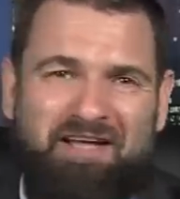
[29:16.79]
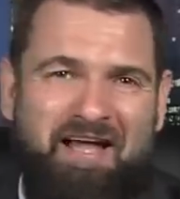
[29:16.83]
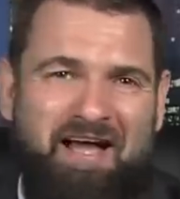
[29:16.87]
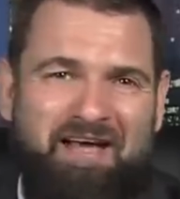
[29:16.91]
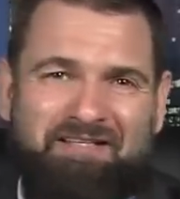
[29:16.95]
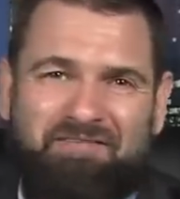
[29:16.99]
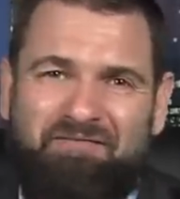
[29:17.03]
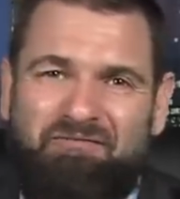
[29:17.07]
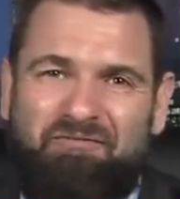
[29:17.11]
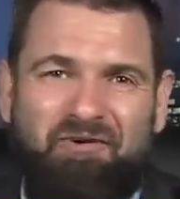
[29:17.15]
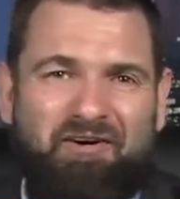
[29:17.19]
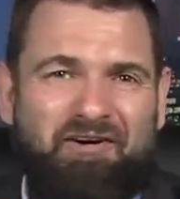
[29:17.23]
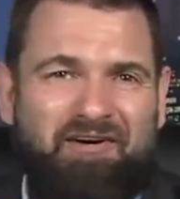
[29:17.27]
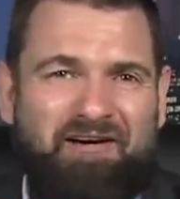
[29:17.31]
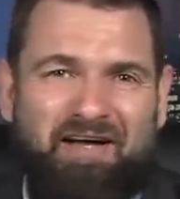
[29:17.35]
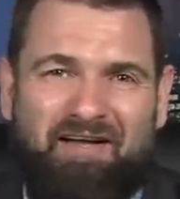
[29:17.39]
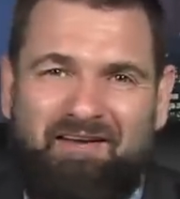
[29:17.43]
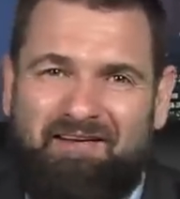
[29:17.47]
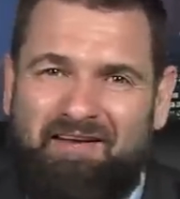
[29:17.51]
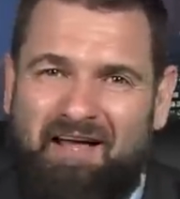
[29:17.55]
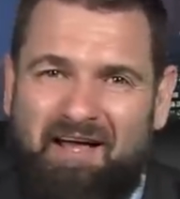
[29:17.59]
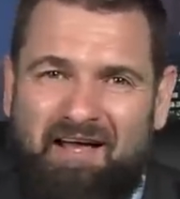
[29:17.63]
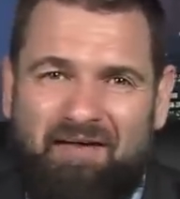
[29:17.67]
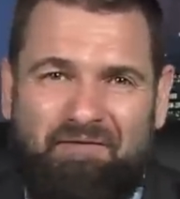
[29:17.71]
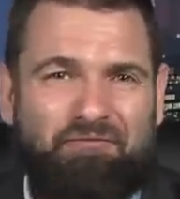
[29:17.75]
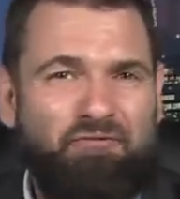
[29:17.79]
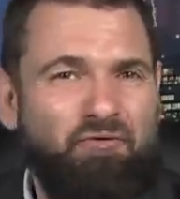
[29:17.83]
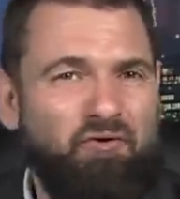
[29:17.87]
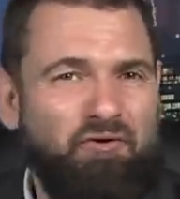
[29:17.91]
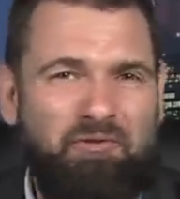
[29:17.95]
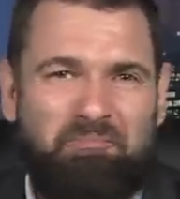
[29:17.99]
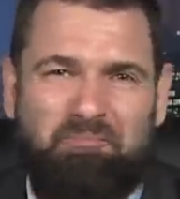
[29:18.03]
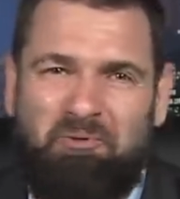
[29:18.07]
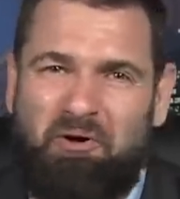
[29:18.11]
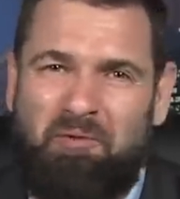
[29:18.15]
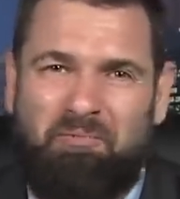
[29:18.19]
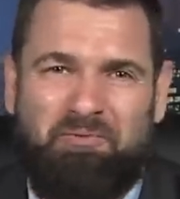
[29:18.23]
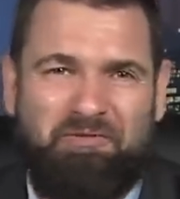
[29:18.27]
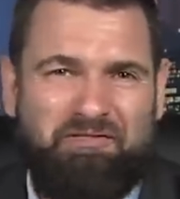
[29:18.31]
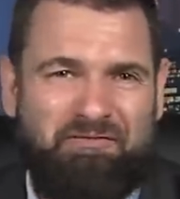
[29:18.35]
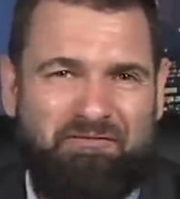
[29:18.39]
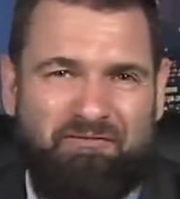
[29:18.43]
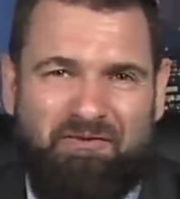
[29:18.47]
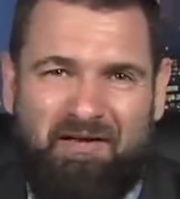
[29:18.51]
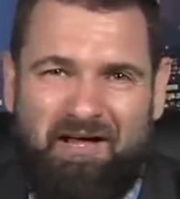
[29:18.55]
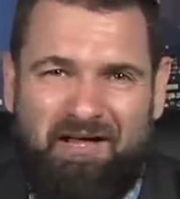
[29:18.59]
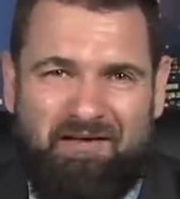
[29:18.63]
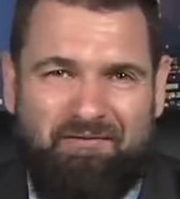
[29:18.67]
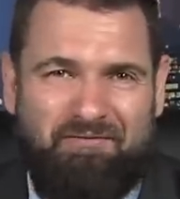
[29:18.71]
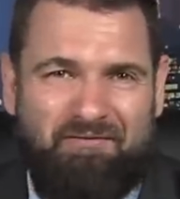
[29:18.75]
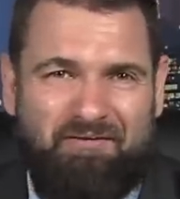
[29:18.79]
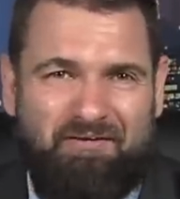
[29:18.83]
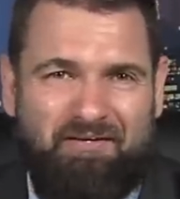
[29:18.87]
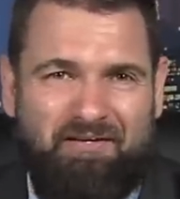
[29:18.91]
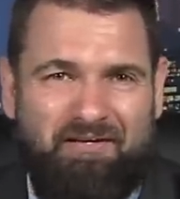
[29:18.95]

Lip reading: hasn't figured out life, nor the purpose of life.